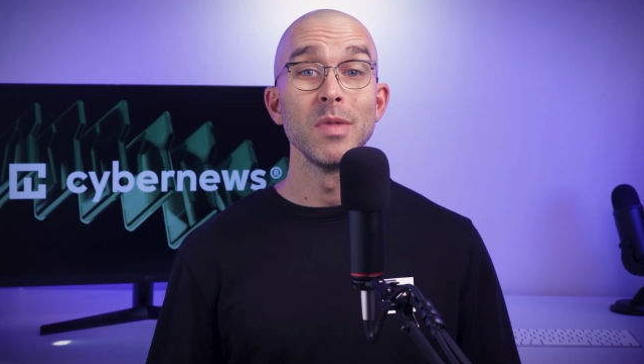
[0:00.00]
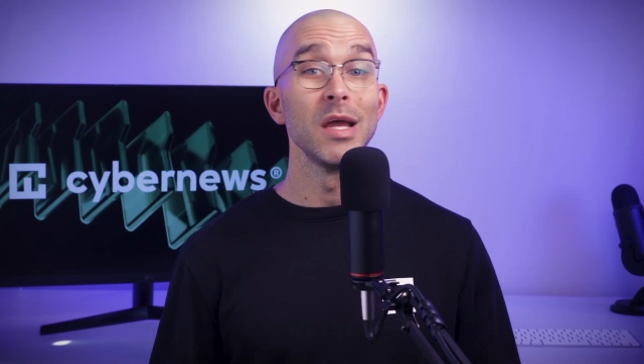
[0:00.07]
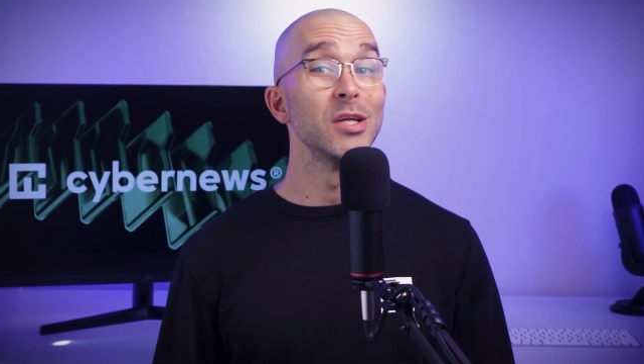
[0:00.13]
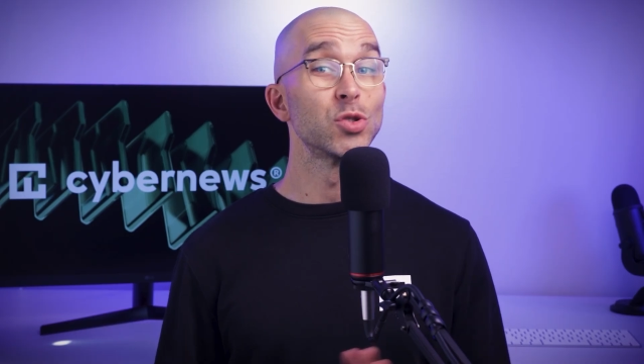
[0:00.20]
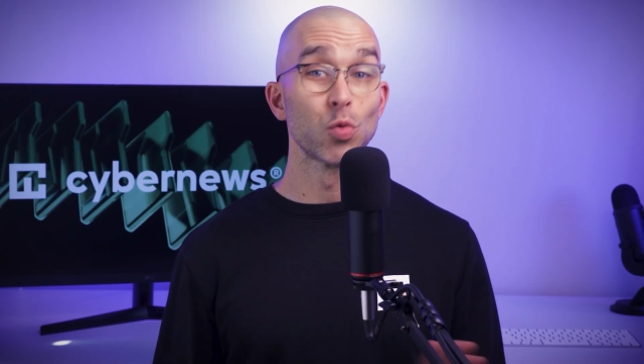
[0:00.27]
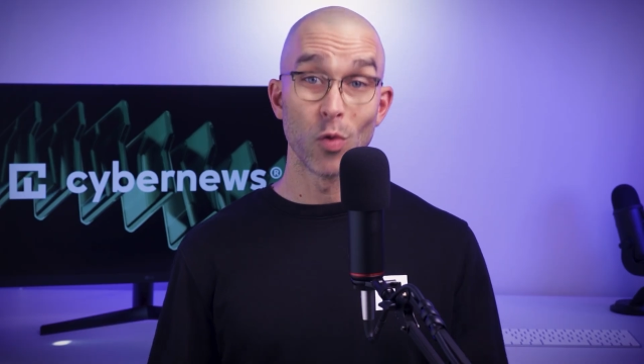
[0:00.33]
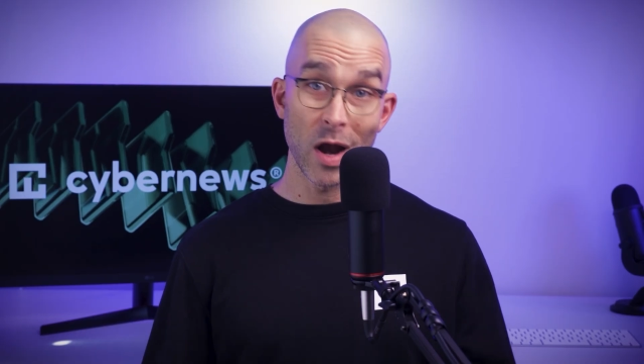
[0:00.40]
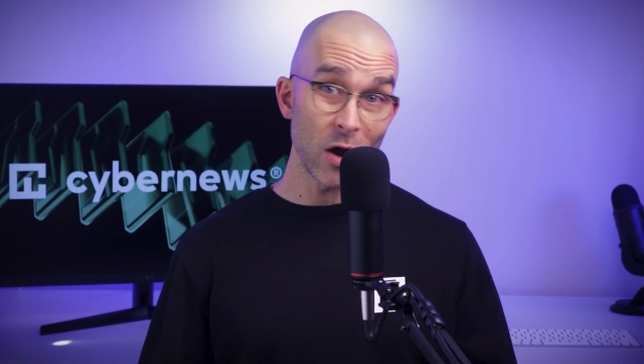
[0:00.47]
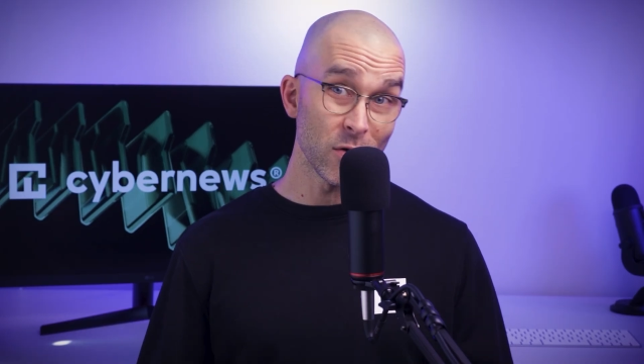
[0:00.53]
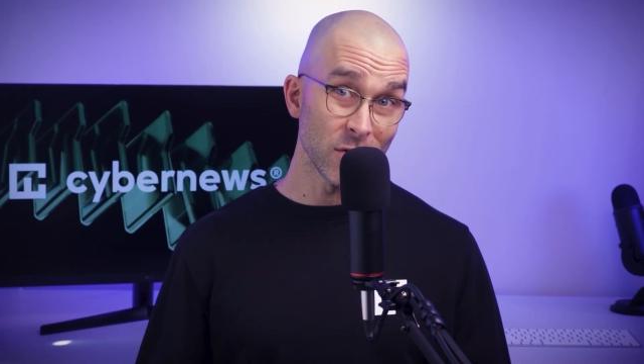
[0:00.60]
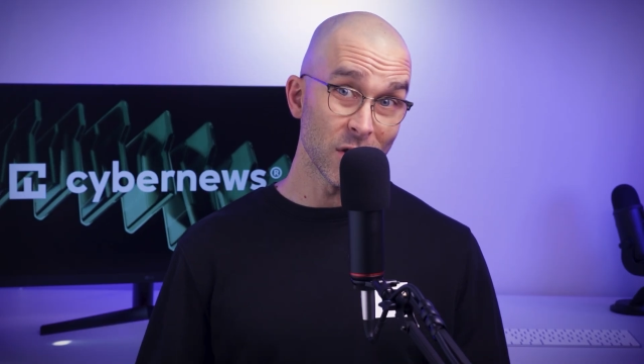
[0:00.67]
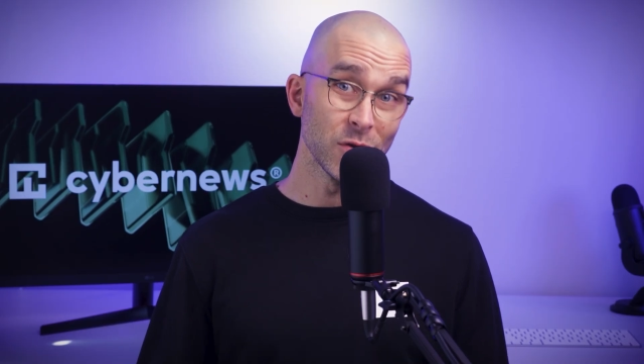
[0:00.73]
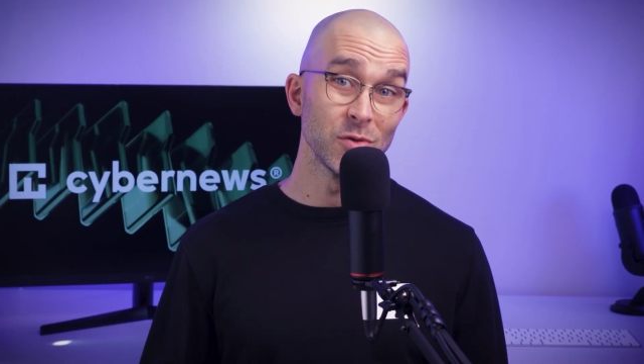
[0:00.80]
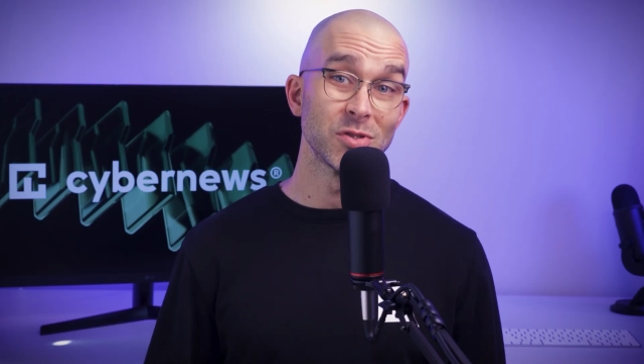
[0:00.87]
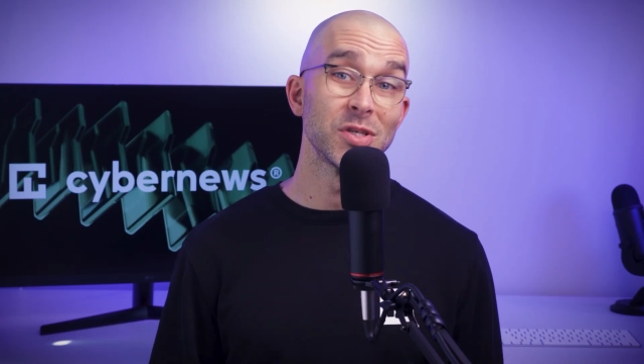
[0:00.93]
It's rare
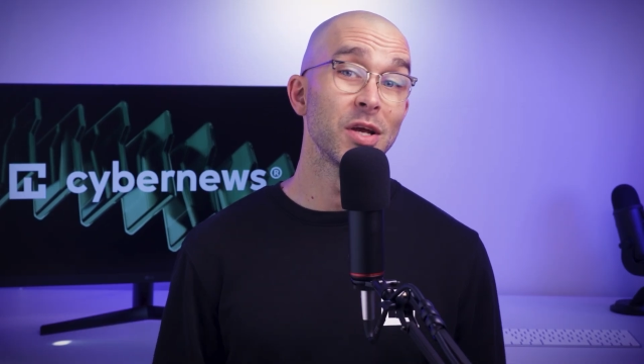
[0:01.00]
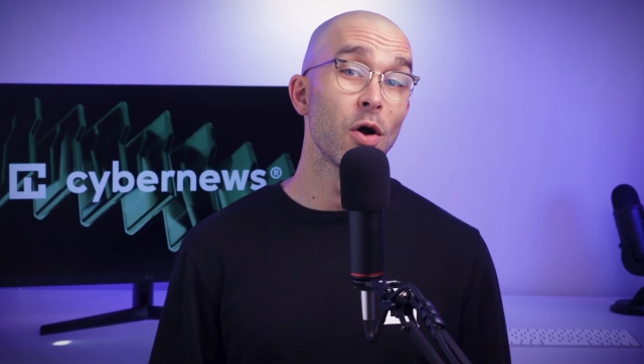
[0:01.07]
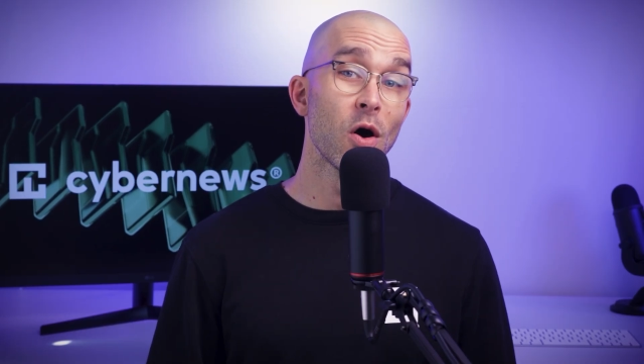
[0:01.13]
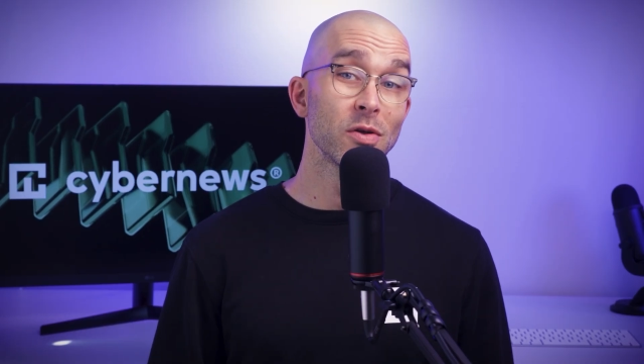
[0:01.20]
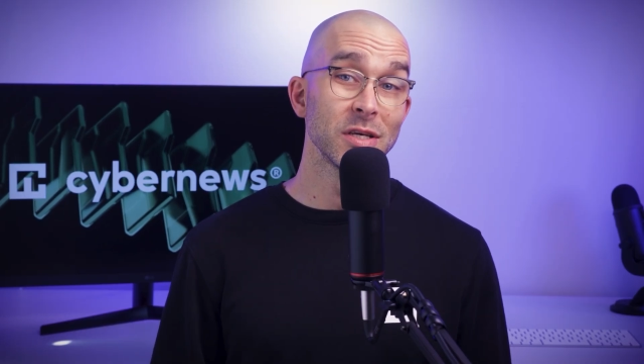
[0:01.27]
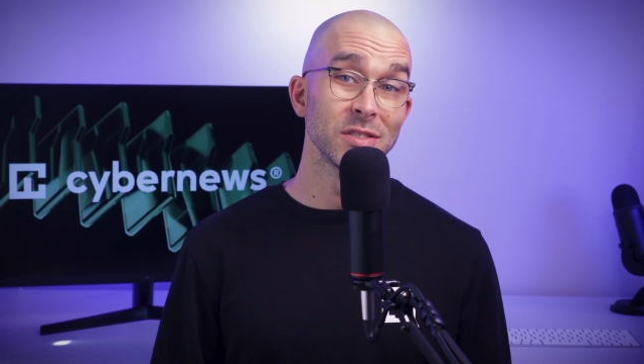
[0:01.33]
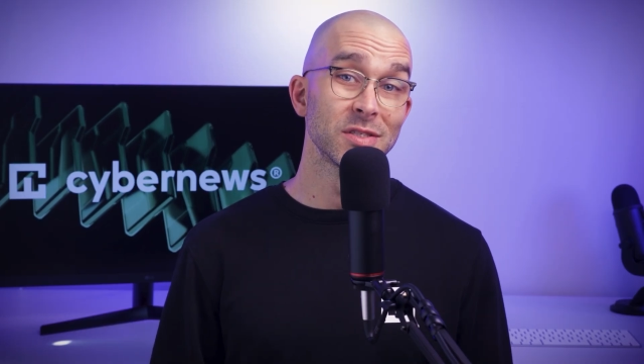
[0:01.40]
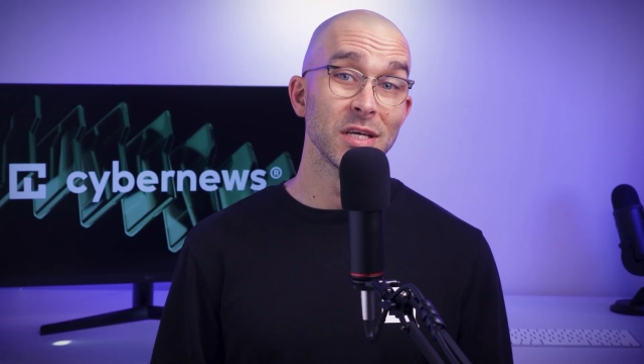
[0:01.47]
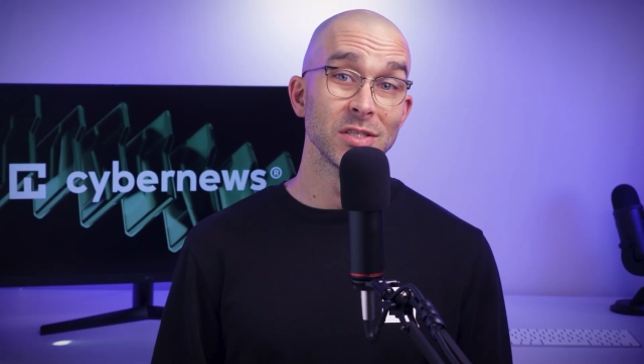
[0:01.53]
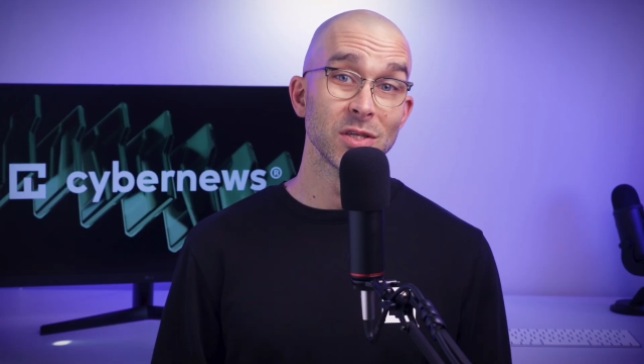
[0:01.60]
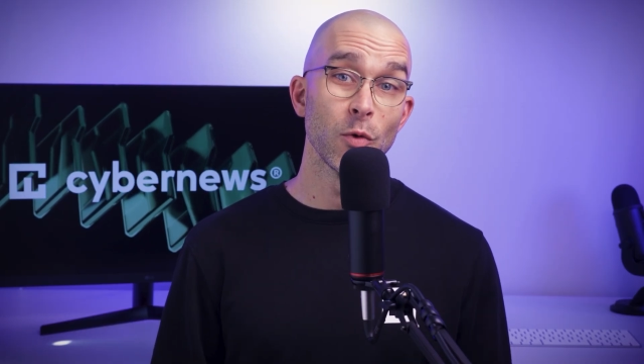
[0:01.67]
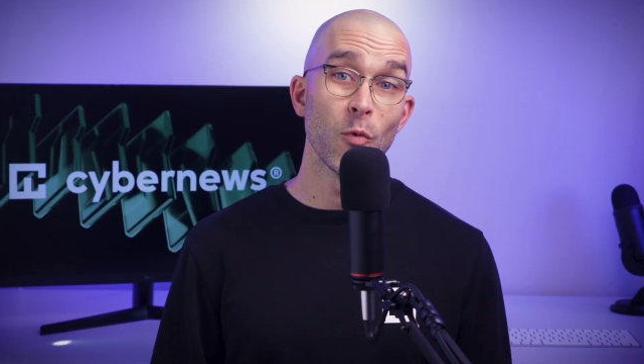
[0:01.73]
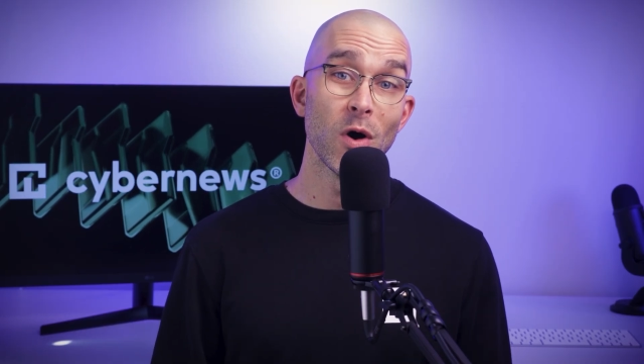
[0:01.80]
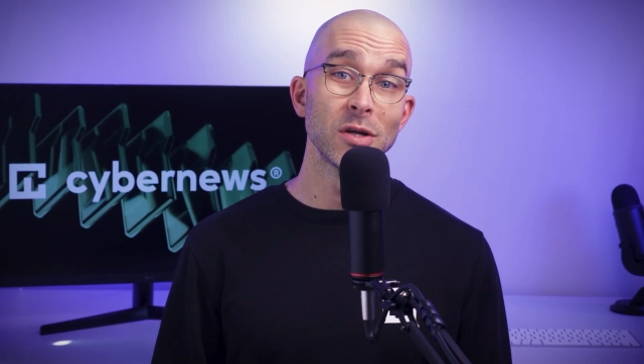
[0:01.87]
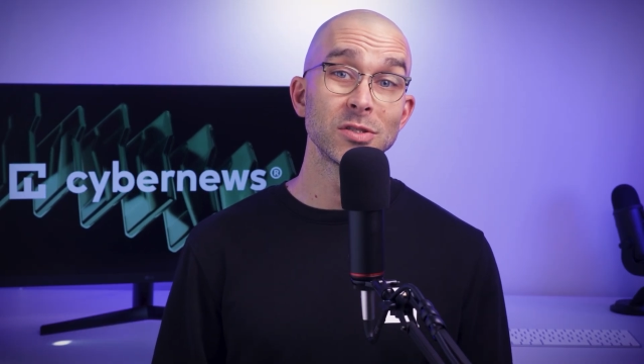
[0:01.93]
that you see all these things
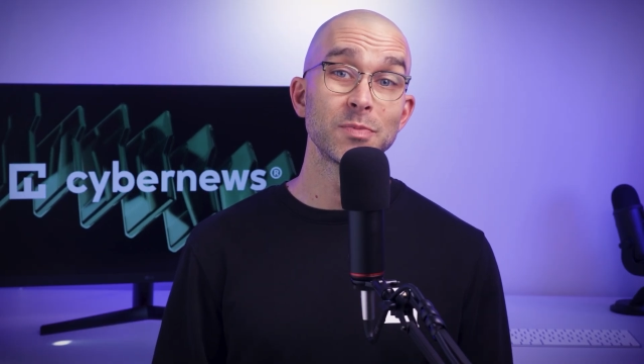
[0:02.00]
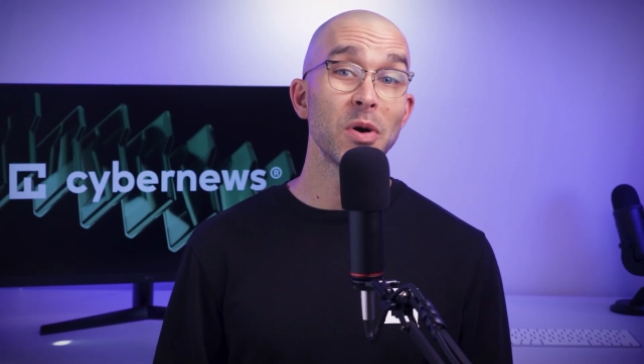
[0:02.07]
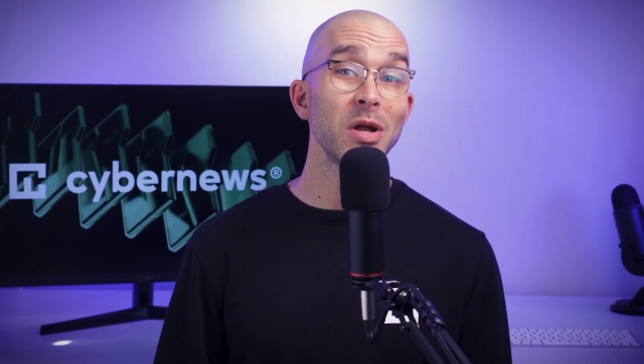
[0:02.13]
at once,